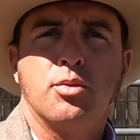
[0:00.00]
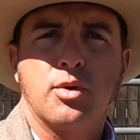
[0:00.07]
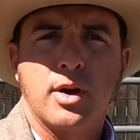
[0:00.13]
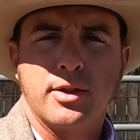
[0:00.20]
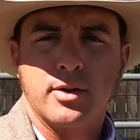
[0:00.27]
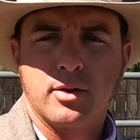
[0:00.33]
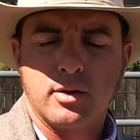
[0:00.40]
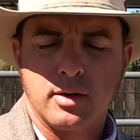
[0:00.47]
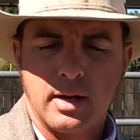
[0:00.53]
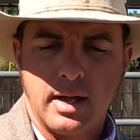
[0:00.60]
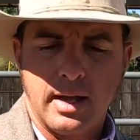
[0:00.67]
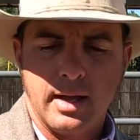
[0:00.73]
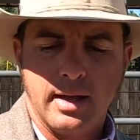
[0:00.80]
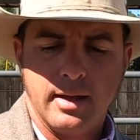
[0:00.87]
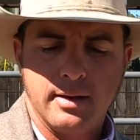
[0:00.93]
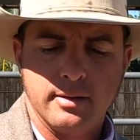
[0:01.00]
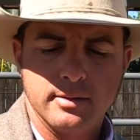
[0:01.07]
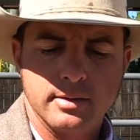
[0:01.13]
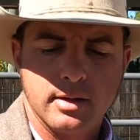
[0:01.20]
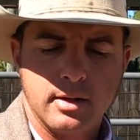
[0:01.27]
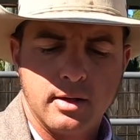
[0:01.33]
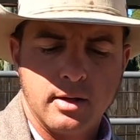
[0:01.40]
brother,
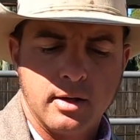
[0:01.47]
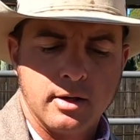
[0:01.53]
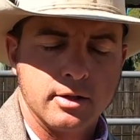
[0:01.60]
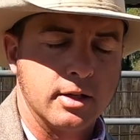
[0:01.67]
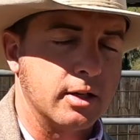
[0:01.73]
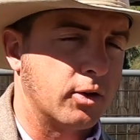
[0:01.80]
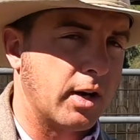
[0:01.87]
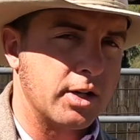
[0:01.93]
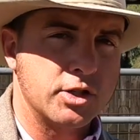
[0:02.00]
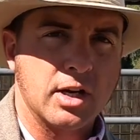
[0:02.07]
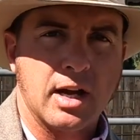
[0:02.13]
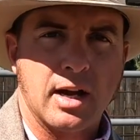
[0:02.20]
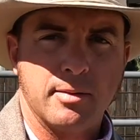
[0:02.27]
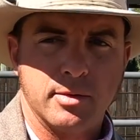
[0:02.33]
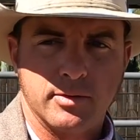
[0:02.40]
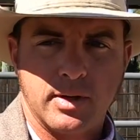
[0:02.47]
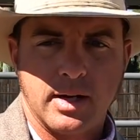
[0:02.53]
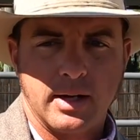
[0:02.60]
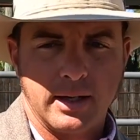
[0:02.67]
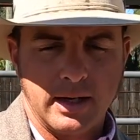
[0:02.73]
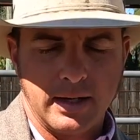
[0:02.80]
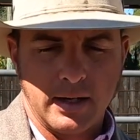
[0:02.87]
and did a great job of
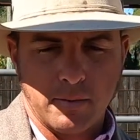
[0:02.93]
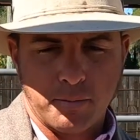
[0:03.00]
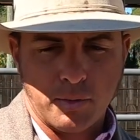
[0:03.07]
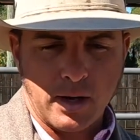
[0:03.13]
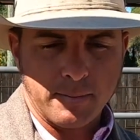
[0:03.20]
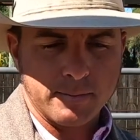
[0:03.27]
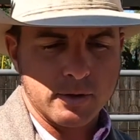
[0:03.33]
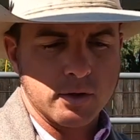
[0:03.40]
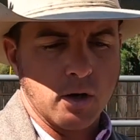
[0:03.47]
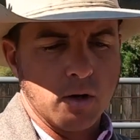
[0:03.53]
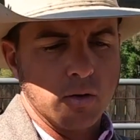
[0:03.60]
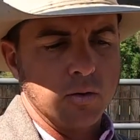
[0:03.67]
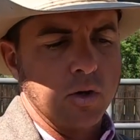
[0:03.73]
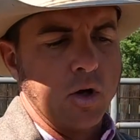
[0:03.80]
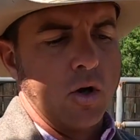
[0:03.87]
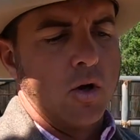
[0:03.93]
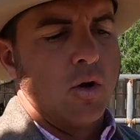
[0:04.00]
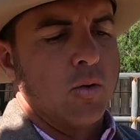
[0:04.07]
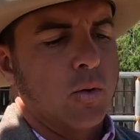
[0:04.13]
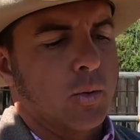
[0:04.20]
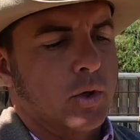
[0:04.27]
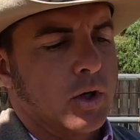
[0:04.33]
kind of getting it prepped. So
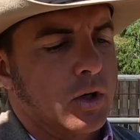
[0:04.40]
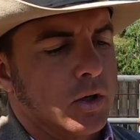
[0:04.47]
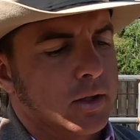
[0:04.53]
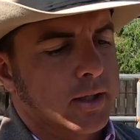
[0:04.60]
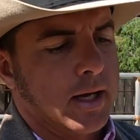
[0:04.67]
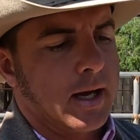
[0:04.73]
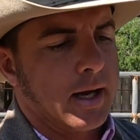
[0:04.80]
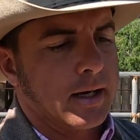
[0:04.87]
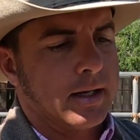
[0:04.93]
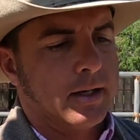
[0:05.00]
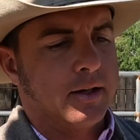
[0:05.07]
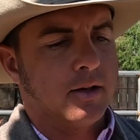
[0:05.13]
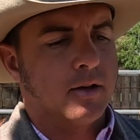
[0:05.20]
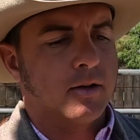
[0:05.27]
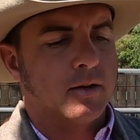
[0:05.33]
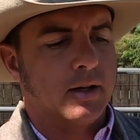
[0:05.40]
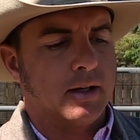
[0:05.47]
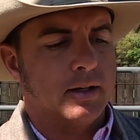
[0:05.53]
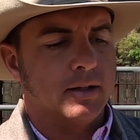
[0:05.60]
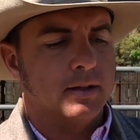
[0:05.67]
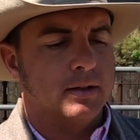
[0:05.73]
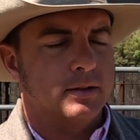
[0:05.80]
what we're gonna look at here
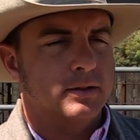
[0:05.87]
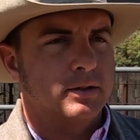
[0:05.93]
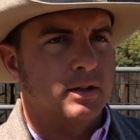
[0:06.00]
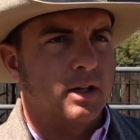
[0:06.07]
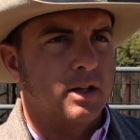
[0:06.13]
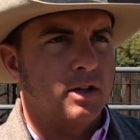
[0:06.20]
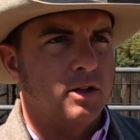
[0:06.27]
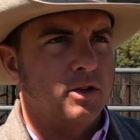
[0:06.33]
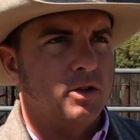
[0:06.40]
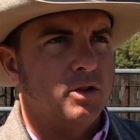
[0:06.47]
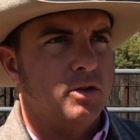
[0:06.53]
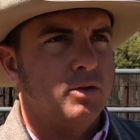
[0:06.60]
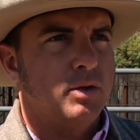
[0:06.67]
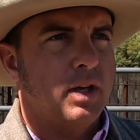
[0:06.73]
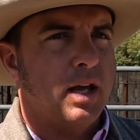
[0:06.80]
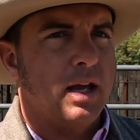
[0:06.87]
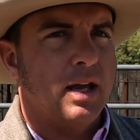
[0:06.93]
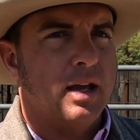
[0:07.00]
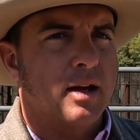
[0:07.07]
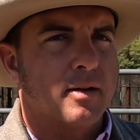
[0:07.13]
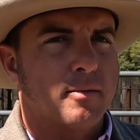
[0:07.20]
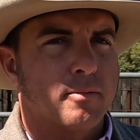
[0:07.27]
is you
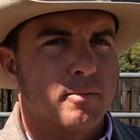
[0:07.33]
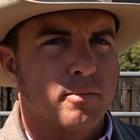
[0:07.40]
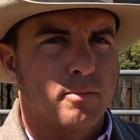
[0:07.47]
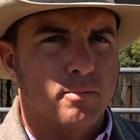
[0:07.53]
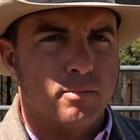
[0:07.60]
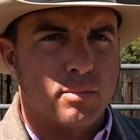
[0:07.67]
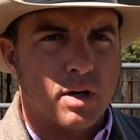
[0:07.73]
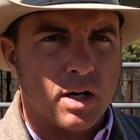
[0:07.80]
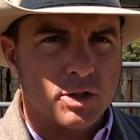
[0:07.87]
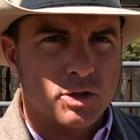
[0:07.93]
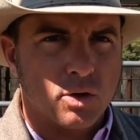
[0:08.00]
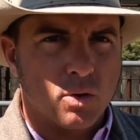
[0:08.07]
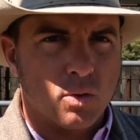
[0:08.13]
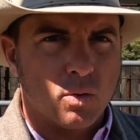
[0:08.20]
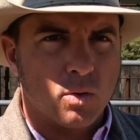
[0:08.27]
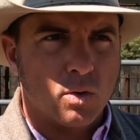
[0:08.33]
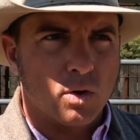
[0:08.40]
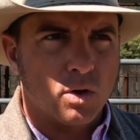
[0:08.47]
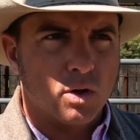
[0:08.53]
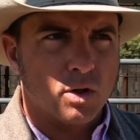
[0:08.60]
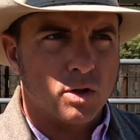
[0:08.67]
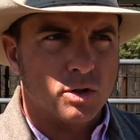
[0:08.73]
can't brush a
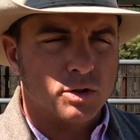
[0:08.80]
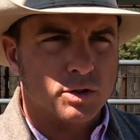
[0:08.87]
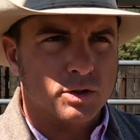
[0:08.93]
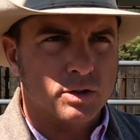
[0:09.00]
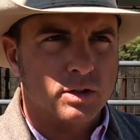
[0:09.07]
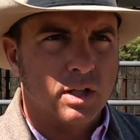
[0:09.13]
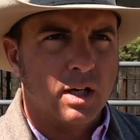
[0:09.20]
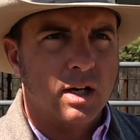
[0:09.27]
horse,